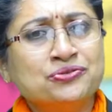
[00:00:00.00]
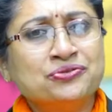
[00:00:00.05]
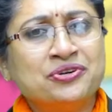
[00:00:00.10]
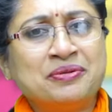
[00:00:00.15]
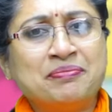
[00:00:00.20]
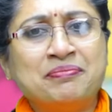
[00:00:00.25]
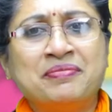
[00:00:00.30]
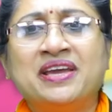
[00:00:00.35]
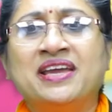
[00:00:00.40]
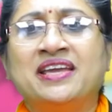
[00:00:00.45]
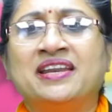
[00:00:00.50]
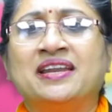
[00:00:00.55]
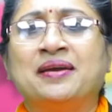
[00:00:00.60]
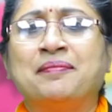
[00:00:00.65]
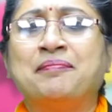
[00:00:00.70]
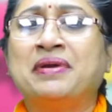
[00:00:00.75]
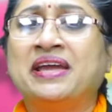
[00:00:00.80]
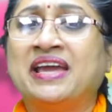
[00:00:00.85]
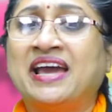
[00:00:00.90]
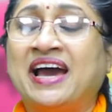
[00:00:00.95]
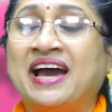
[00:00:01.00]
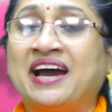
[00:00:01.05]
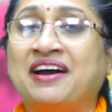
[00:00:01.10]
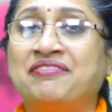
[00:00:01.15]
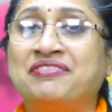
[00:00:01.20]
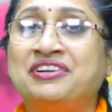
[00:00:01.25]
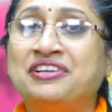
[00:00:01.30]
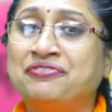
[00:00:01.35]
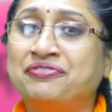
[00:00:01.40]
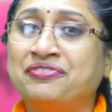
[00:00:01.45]
who remain may
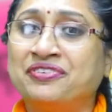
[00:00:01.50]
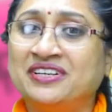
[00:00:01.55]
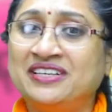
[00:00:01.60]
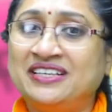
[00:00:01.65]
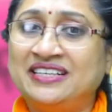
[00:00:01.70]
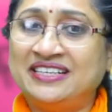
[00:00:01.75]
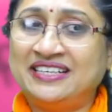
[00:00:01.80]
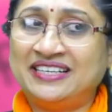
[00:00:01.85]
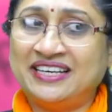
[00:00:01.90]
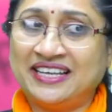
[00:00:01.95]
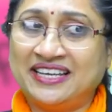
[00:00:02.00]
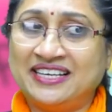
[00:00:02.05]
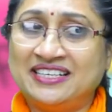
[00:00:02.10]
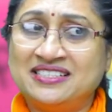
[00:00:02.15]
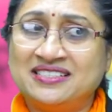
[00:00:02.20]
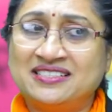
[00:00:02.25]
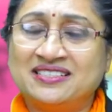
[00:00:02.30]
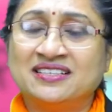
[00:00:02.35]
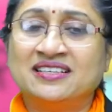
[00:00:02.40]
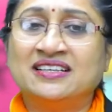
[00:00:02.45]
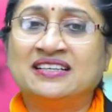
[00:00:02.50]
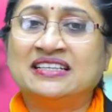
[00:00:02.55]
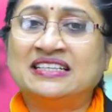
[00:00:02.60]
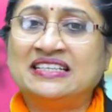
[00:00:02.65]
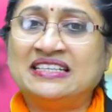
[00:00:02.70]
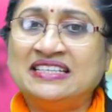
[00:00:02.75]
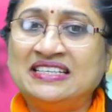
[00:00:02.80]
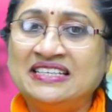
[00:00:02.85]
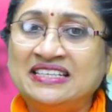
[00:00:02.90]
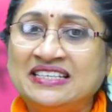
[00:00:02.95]
have different taste,
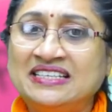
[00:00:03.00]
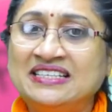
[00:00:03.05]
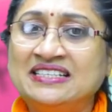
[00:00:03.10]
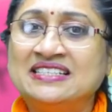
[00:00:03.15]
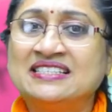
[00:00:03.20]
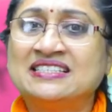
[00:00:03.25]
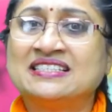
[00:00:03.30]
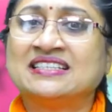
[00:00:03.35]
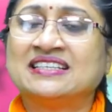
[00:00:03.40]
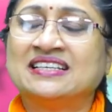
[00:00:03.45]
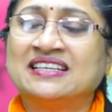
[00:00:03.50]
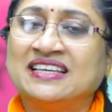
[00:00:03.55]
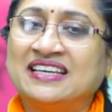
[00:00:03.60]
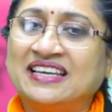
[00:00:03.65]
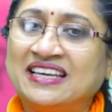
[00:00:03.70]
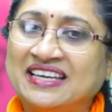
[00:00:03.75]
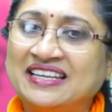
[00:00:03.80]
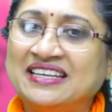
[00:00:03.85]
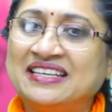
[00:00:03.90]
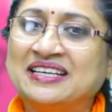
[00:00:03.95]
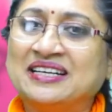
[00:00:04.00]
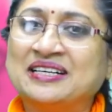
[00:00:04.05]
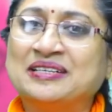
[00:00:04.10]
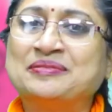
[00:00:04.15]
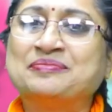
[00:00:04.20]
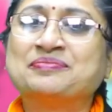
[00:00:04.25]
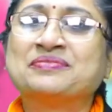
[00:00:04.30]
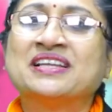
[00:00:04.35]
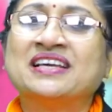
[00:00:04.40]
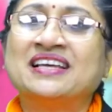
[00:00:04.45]
needs,
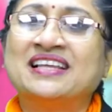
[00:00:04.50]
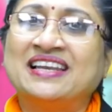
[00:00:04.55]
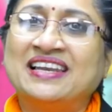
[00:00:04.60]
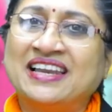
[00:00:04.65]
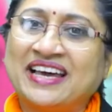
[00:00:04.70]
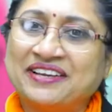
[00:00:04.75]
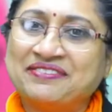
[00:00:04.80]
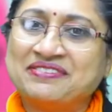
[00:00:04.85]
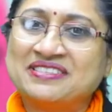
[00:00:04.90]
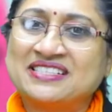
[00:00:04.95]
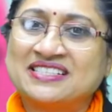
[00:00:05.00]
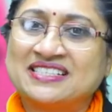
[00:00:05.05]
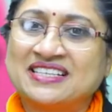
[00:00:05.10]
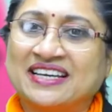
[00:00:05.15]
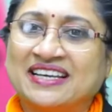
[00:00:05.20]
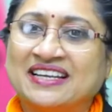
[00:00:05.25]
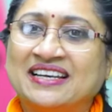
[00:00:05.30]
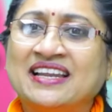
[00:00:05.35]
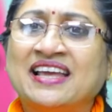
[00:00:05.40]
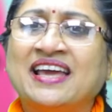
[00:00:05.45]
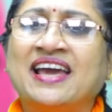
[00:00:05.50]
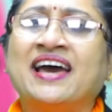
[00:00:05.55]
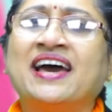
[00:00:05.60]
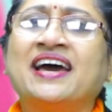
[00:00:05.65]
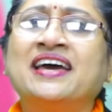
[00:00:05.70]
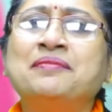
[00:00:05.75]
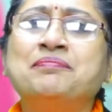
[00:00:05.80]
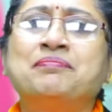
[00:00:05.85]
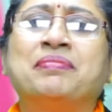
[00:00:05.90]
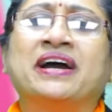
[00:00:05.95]
income, lifestyle
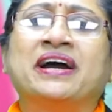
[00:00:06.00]
and